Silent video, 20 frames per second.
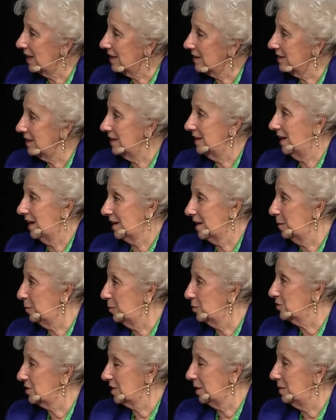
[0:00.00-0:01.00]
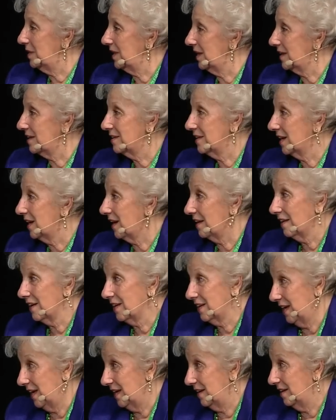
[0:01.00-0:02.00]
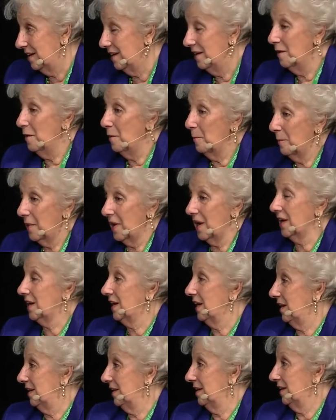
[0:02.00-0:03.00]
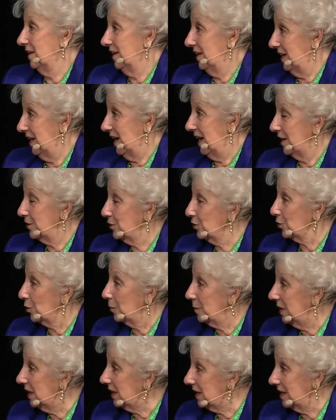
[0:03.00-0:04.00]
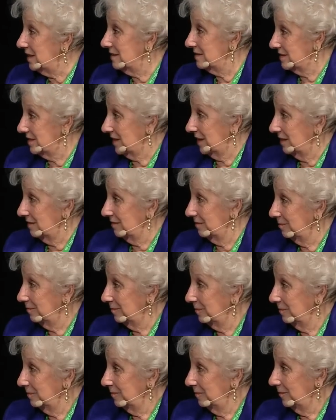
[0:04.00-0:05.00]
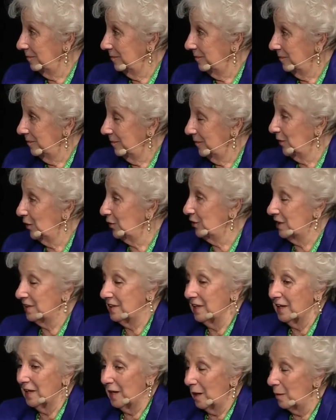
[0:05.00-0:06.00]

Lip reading: So we need to clarify how society is divided and who's accountable for what, so that by 2015,